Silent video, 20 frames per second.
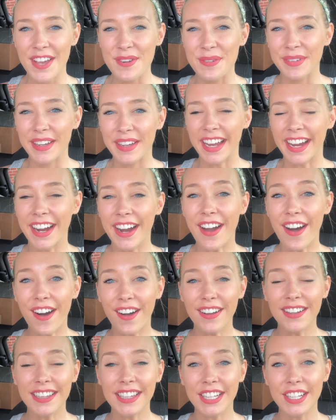We are
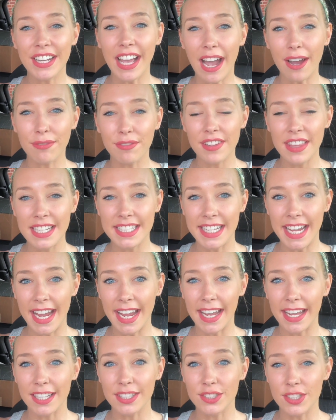all cleared out for the
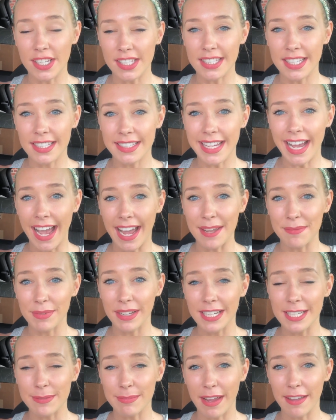day just in time
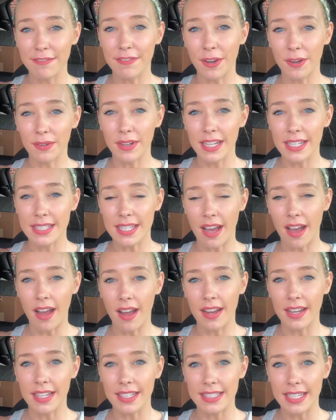because my phone is
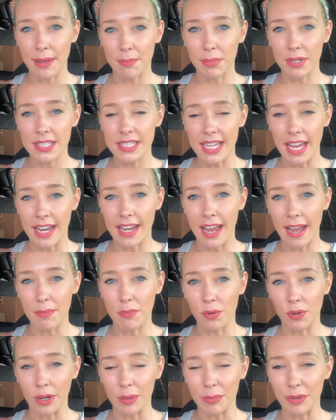on 10%. I'm
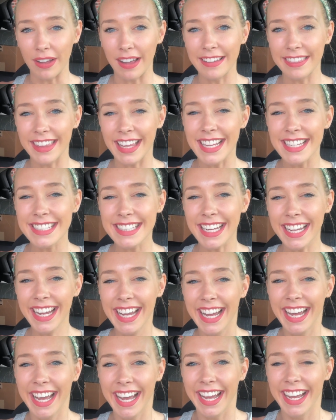horrible at this,
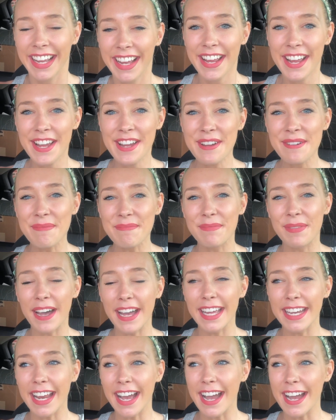
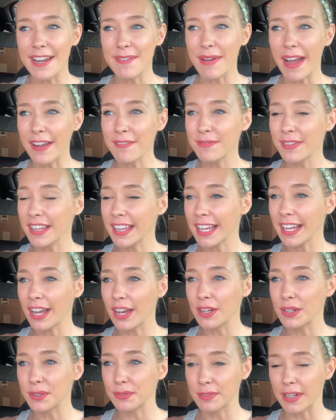but I'm feeling
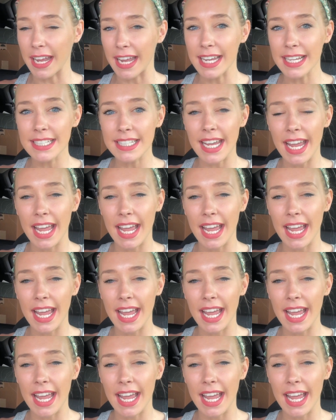great.